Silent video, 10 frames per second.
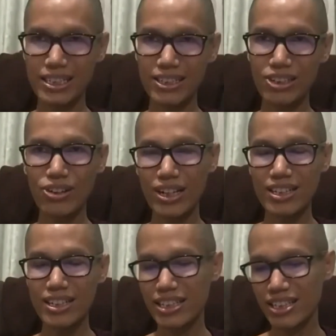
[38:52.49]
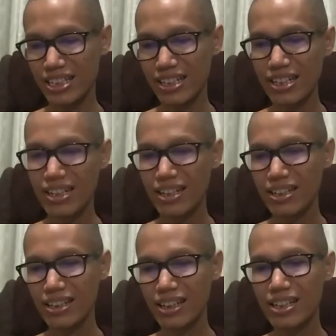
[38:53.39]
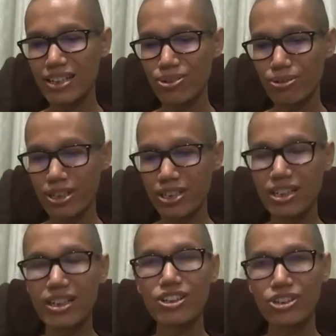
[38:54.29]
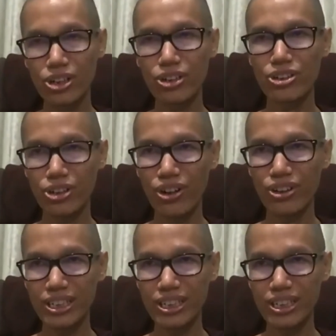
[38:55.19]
So at least they need to listen short talk.